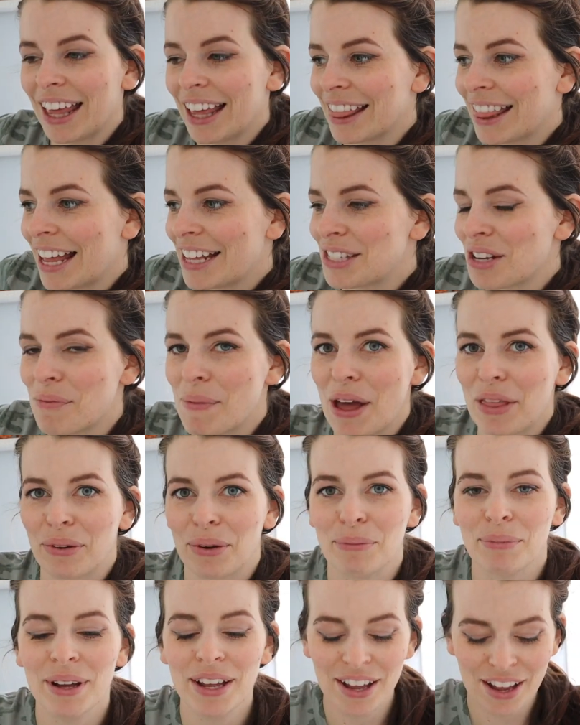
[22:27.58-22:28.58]
like, that's our
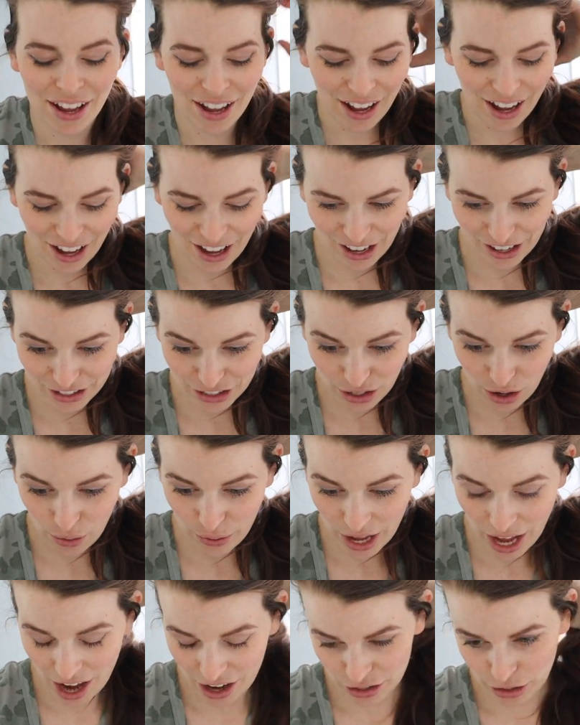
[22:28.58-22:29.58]
bathroom. Uh, so
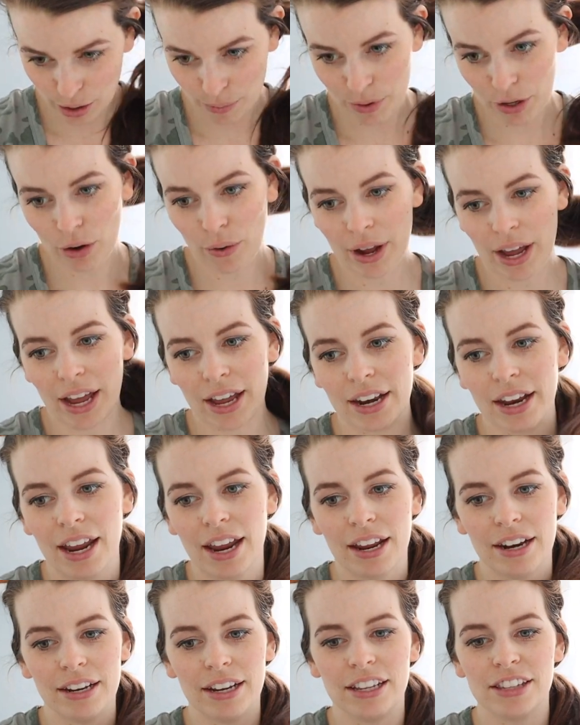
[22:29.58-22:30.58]
yeah, so I'm gonna go ahead
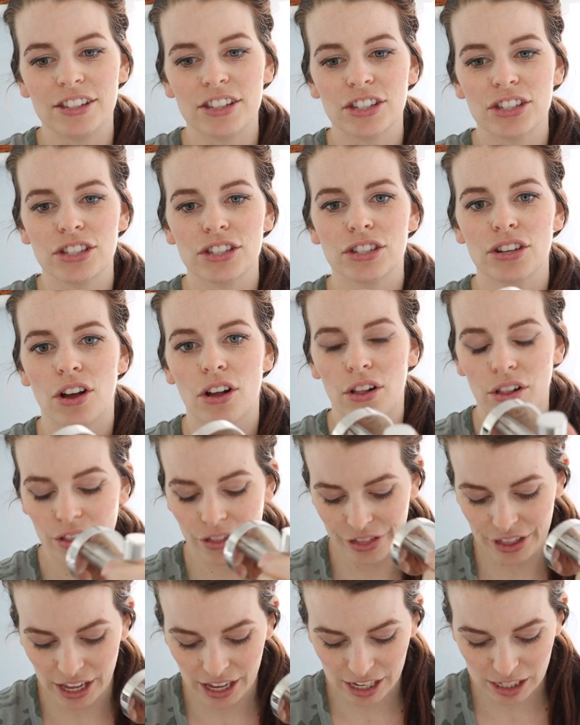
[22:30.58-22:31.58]
and install
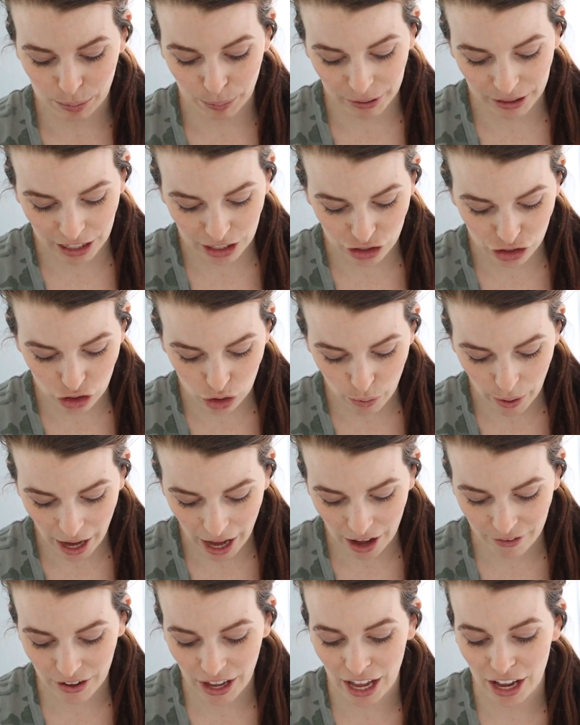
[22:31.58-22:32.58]
these, but they do
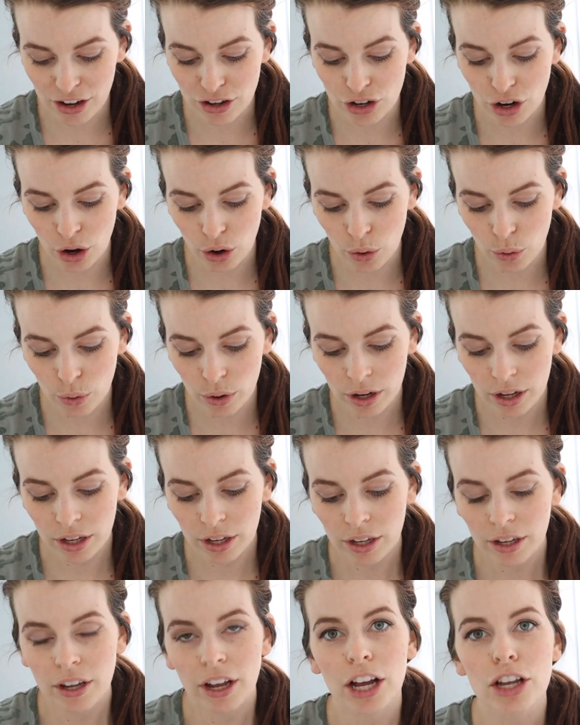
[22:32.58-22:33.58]
have a no
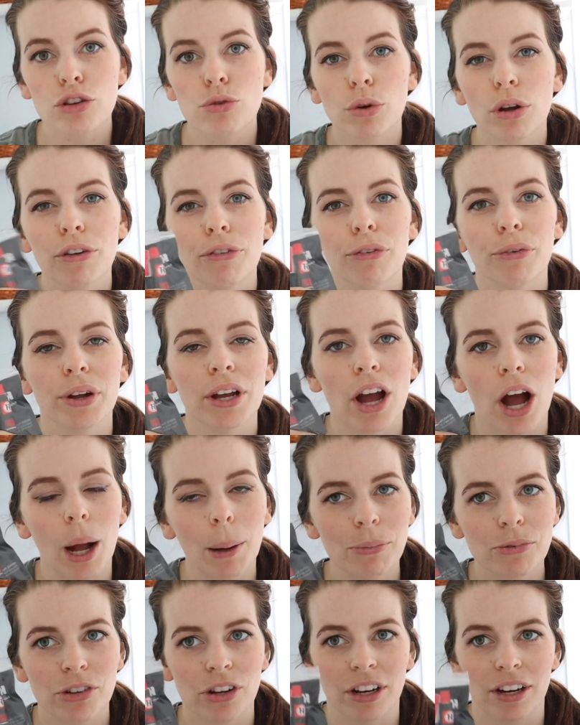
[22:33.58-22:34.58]
a drill-free
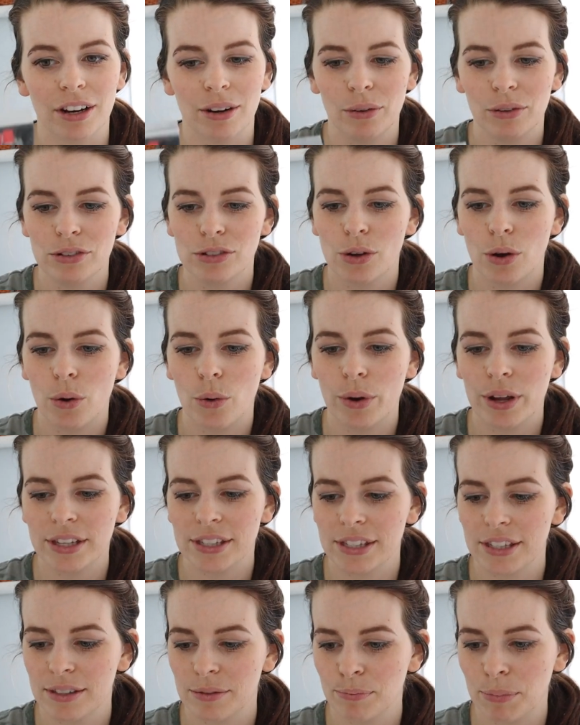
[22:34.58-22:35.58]
option. So
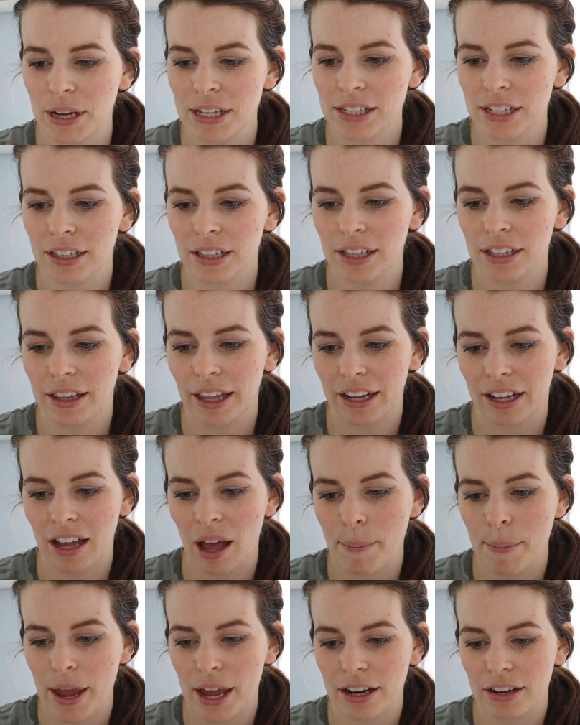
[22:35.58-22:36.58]
it's basically like
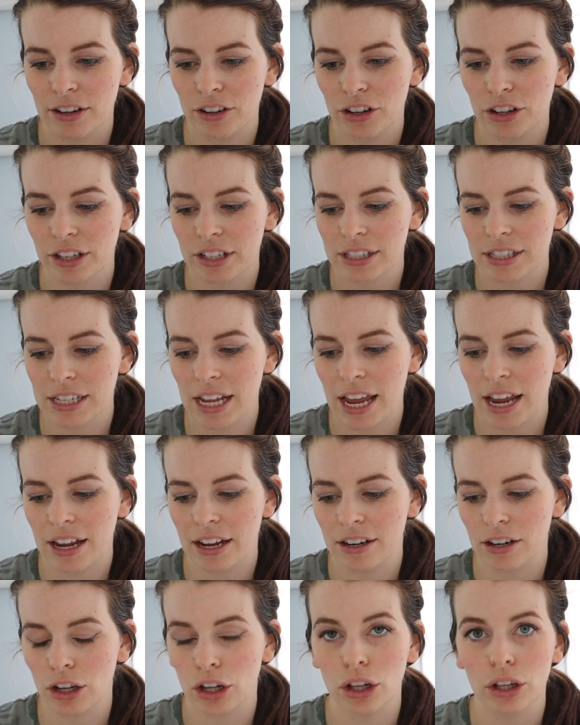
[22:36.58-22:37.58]
command hooks
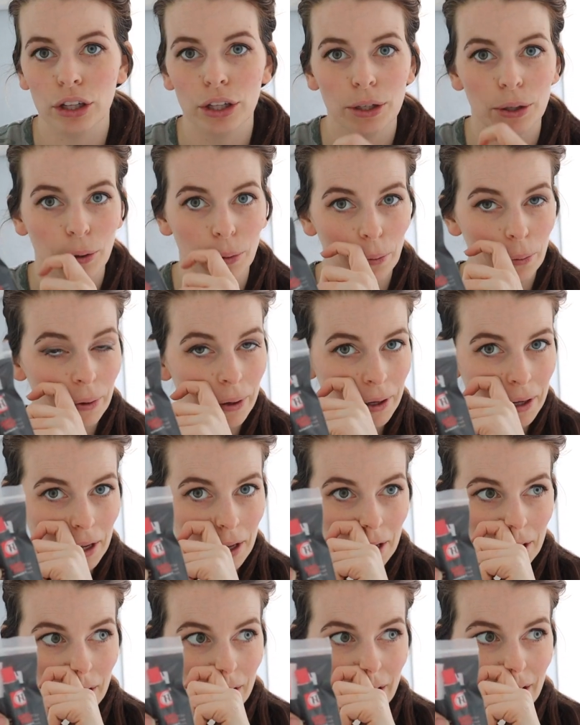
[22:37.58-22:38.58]
and glue.
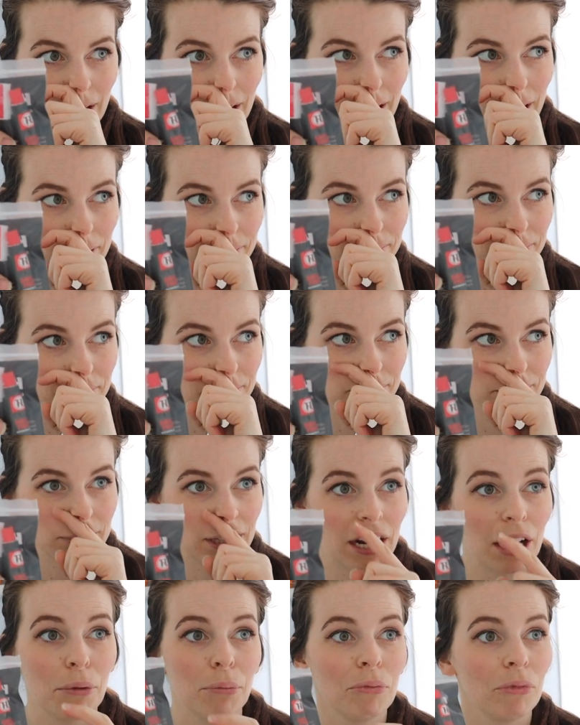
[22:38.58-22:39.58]
Um,
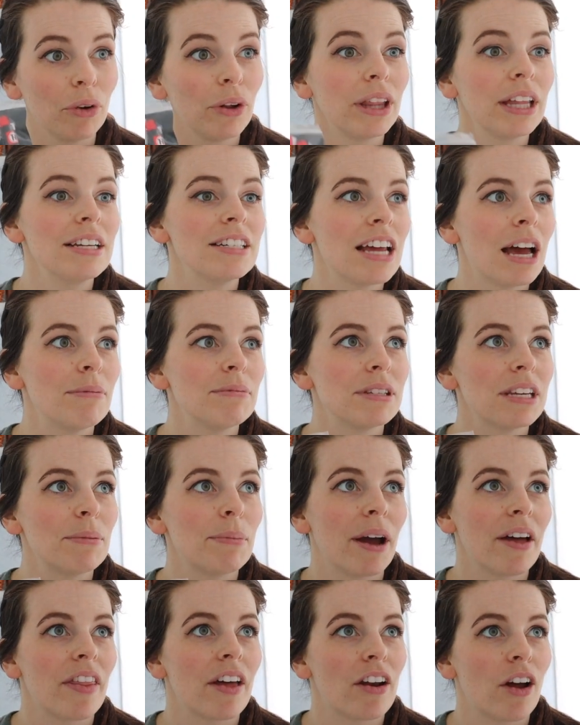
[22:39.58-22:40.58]
and I'm really tempted
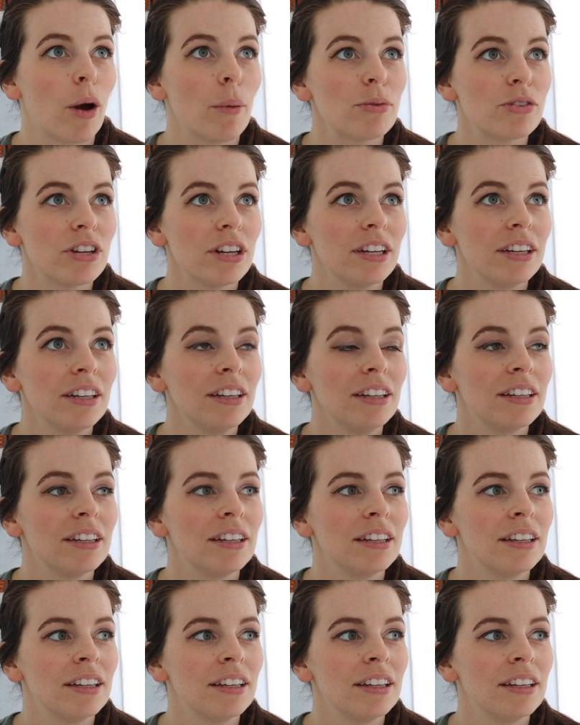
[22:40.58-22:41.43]
by that option